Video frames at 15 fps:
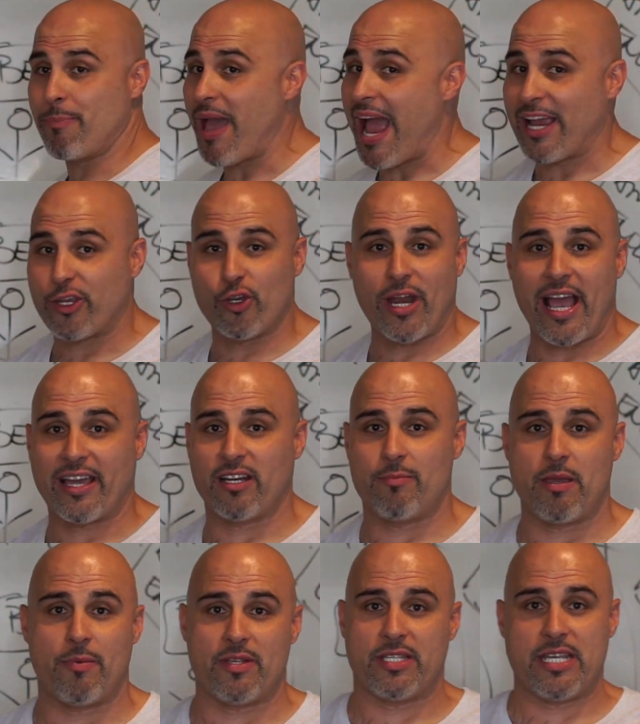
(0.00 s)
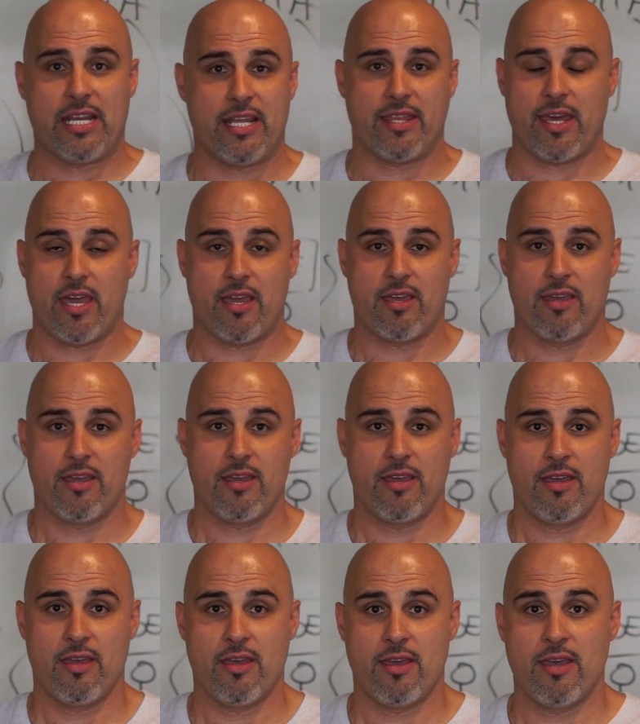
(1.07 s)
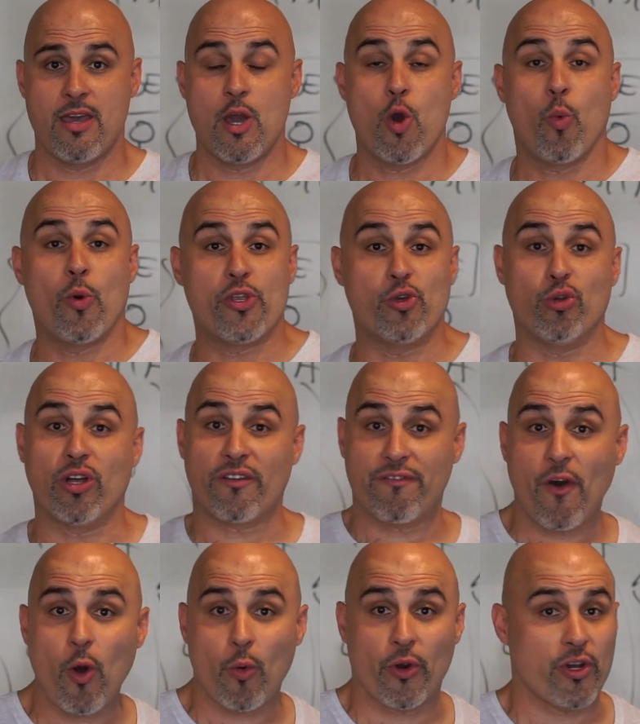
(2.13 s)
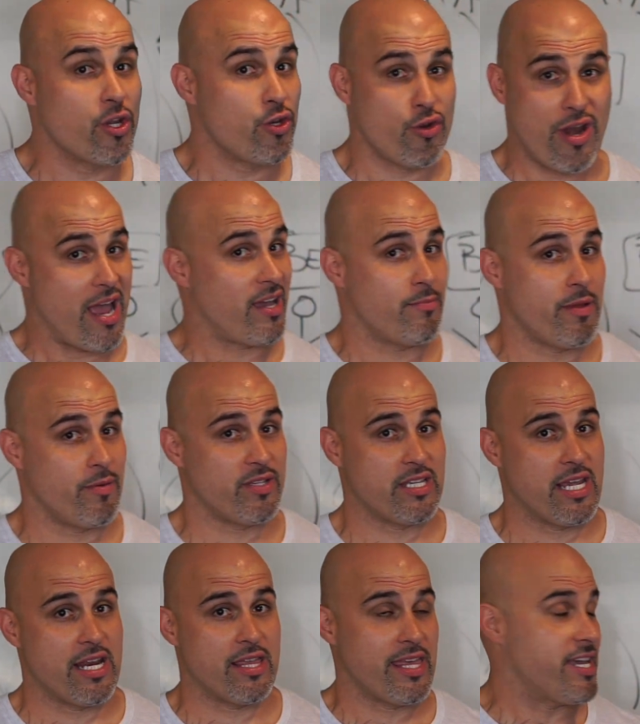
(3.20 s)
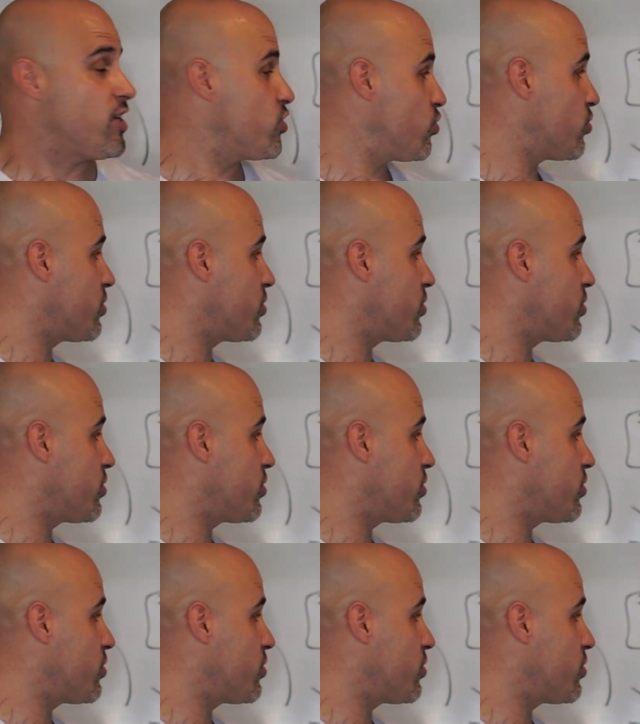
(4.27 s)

back, you're not going to be able to see anything. When you look forward, you're not going to be able to see anything because you